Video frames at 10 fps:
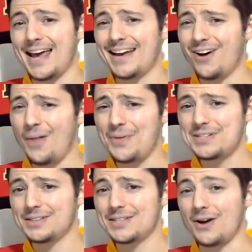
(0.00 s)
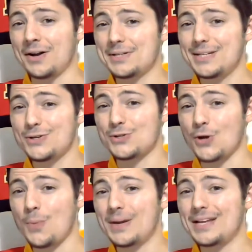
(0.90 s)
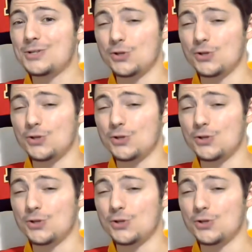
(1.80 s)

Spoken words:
And on this list, honestly, there's nobody